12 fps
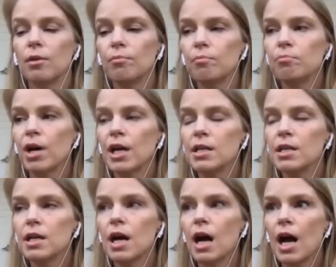But
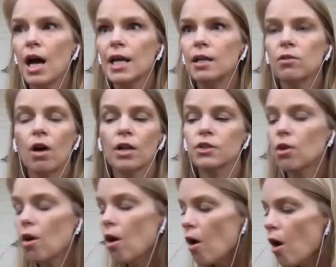I lost
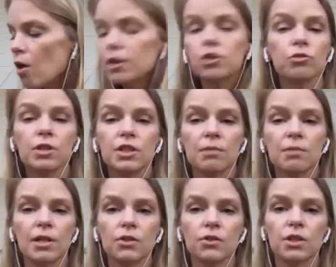all intrinsic
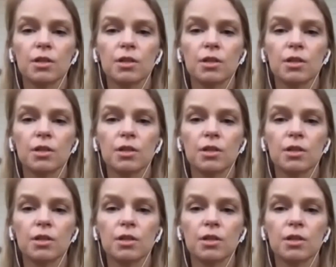muscles in